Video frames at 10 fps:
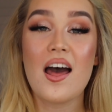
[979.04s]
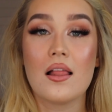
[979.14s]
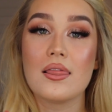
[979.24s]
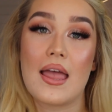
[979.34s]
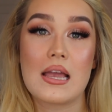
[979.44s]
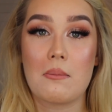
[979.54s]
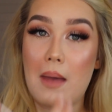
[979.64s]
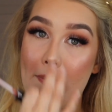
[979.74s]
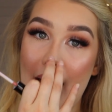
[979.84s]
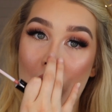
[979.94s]
like
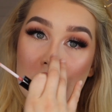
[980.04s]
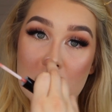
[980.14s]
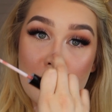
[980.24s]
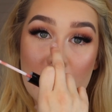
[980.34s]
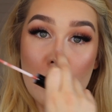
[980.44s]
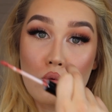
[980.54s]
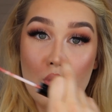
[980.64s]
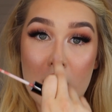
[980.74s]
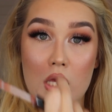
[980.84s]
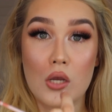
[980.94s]
my pout to be
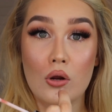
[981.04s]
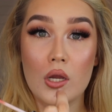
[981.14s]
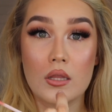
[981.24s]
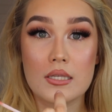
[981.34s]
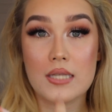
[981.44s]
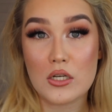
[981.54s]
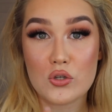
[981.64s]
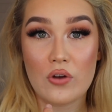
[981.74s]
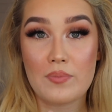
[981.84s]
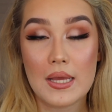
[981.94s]
right here in the
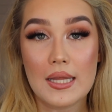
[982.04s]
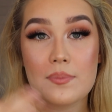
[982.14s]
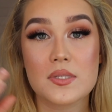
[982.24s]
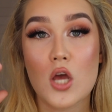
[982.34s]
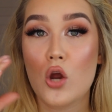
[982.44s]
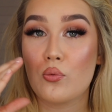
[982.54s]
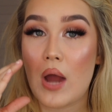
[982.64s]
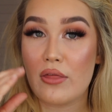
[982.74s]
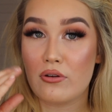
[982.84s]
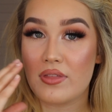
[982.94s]
center of my lips
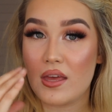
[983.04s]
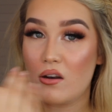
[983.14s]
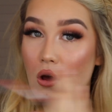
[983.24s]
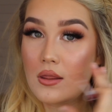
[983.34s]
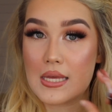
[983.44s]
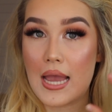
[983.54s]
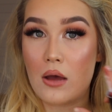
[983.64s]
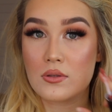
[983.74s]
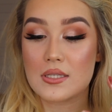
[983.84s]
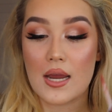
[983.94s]
rather than on the
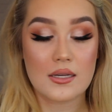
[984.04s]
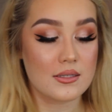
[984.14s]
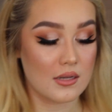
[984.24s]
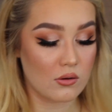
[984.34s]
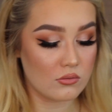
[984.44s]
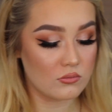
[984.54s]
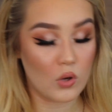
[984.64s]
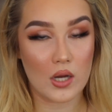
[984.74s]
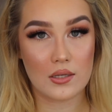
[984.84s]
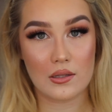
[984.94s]
outside, because I don't
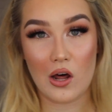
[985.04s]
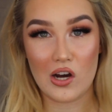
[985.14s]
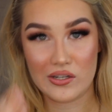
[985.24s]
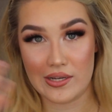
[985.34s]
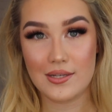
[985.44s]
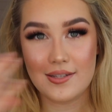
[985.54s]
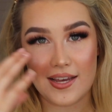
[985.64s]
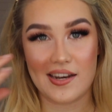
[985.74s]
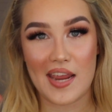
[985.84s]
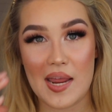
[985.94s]
want long
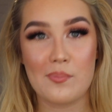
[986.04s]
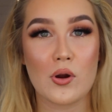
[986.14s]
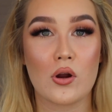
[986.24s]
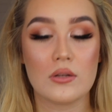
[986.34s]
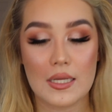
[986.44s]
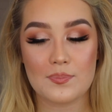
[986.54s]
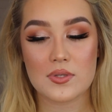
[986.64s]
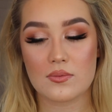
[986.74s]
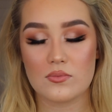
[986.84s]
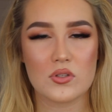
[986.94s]
kind of hamburger
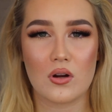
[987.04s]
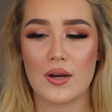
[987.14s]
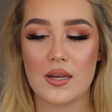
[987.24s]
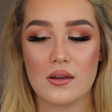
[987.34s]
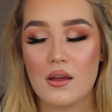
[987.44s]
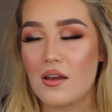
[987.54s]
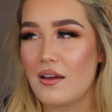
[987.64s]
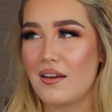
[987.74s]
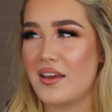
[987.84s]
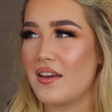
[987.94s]
lips. Sorry.
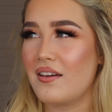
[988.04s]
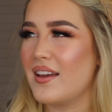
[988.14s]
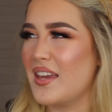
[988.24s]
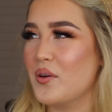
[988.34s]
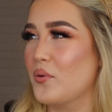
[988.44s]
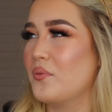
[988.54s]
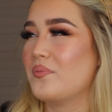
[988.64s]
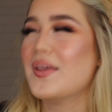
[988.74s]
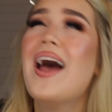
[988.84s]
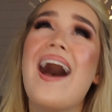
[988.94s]
Ew.
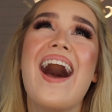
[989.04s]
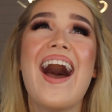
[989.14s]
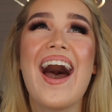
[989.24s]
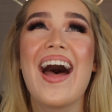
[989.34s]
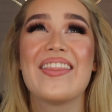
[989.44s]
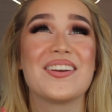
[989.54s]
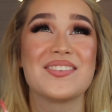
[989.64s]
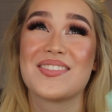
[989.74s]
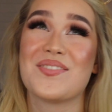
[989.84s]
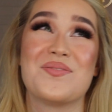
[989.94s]
That
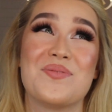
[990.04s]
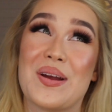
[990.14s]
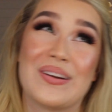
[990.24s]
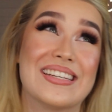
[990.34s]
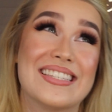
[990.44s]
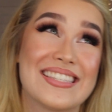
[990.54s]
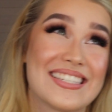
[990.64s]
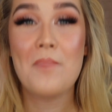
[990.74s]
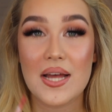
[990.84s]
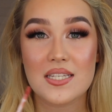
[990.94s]
is the
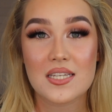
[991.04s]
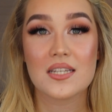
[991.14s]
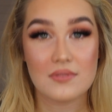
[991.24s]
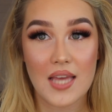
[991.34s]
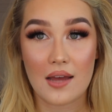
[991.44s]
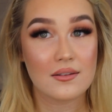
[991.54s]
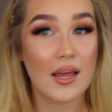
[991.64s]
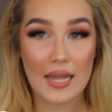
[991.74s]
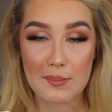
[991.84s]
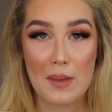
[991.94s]
weirdest. But yeah,
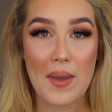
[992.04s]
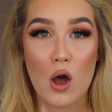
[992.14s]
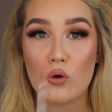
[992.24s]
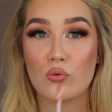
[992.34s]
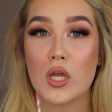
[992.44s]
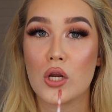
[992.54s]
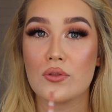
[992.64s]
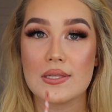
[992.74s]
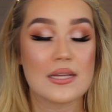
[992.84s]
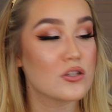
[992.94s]
I like my pout right here
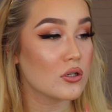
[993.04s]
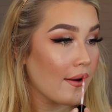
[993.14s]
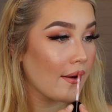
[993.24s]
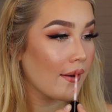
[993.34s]
in the center.